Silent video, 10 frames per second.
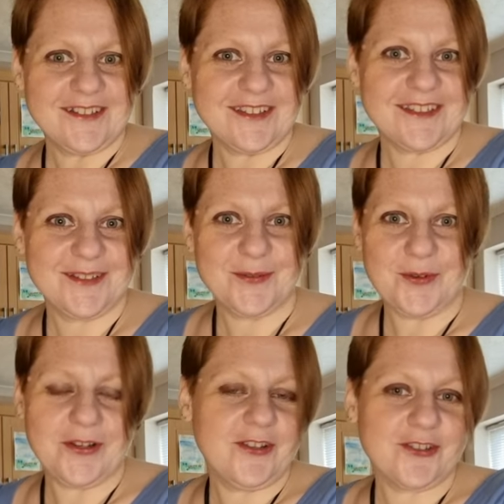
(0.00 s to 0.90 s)
Like,
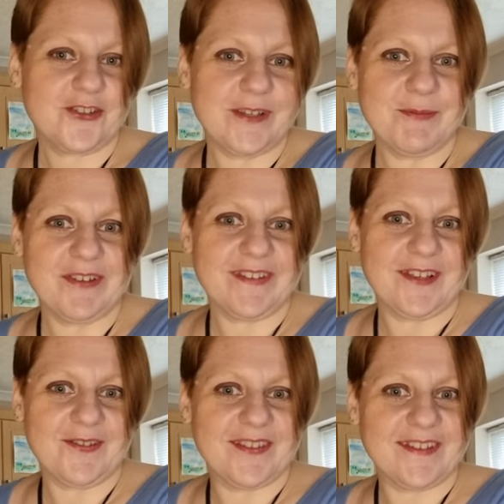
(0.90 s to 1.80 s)
why not treat
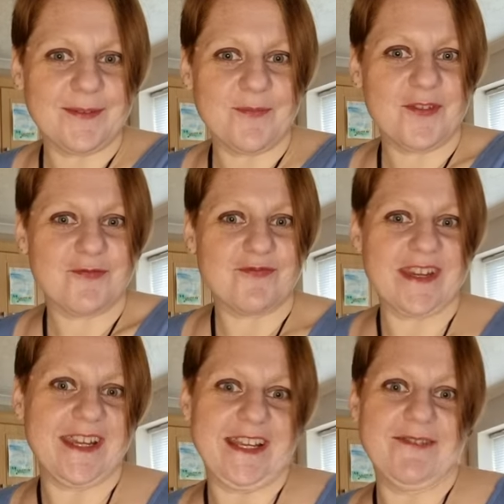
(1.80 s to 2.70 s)
myself to something
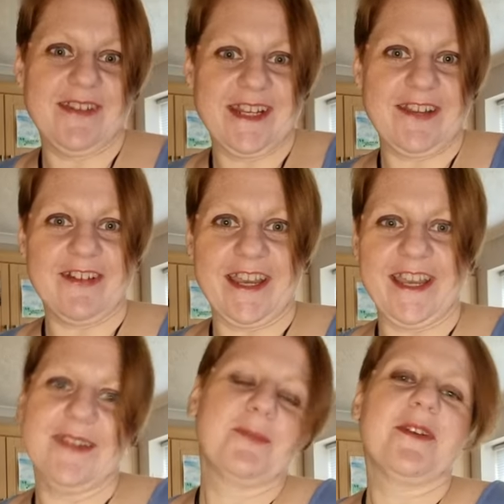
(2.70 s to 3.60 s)
really, really
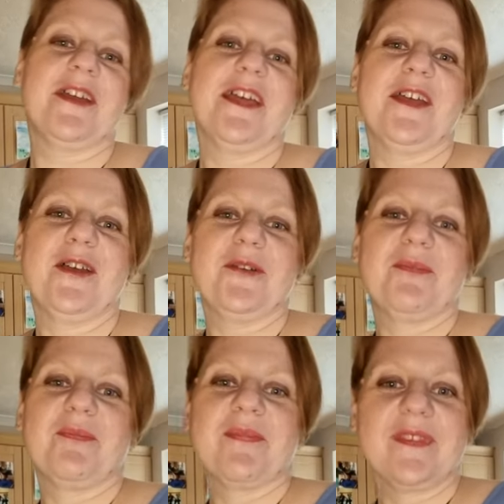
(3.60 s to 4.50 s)
great? But
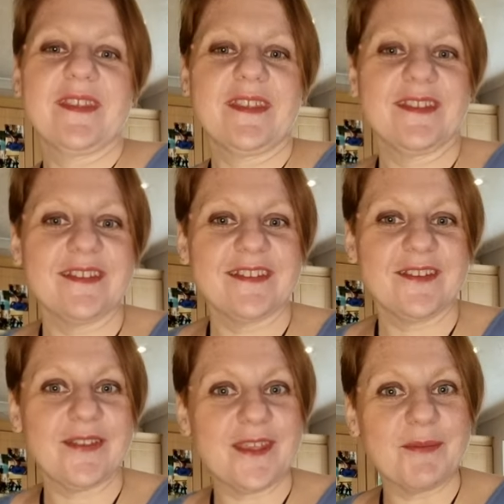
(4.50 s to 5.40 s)
um,
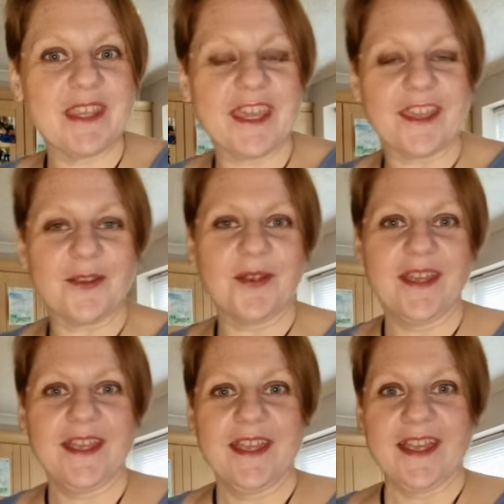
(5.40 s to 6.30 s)
so there we go.
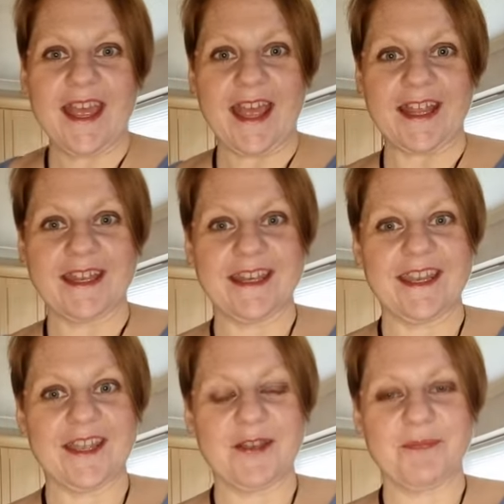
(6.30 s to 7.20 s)
And
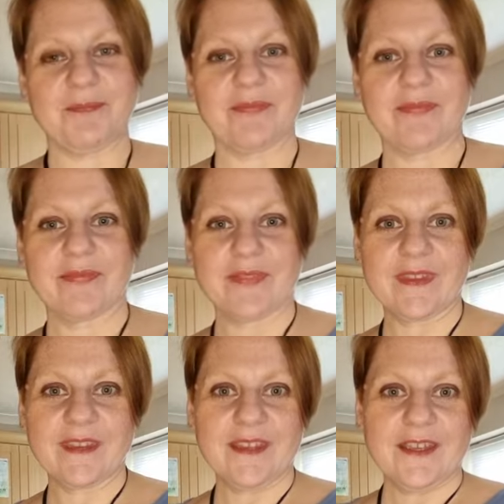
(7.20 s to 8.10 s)
um,
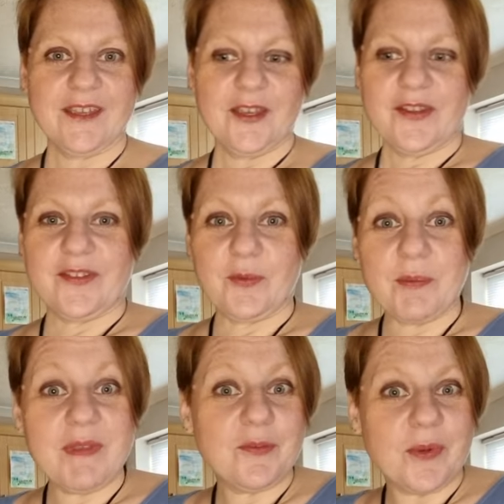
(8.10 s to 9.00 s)
so
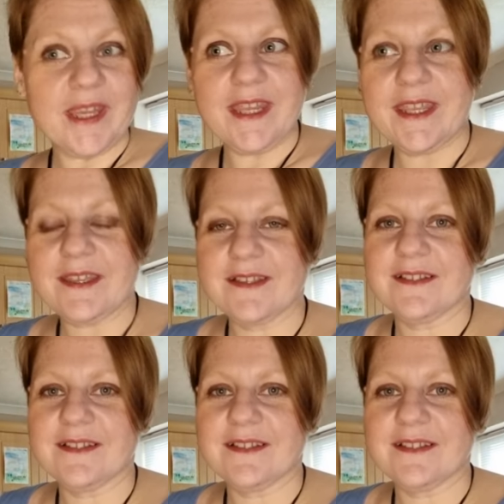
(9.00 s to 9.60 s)
we're midweek.